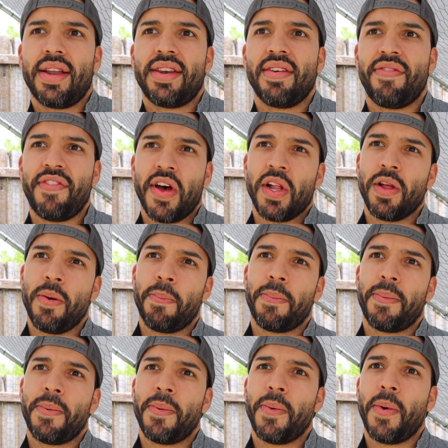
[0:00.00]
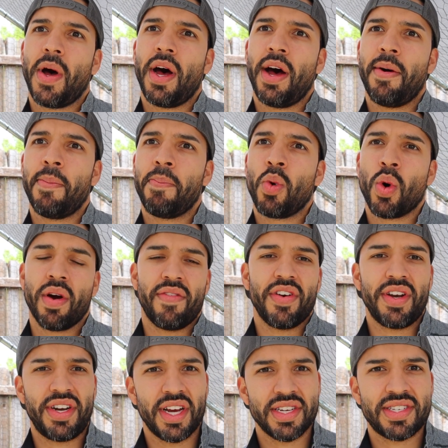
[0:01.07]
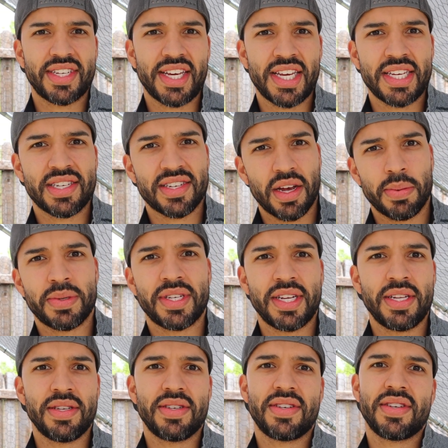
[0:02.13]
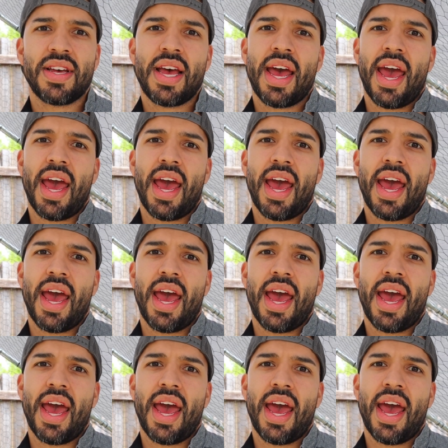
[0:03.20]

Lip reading: develop more of a dusty substance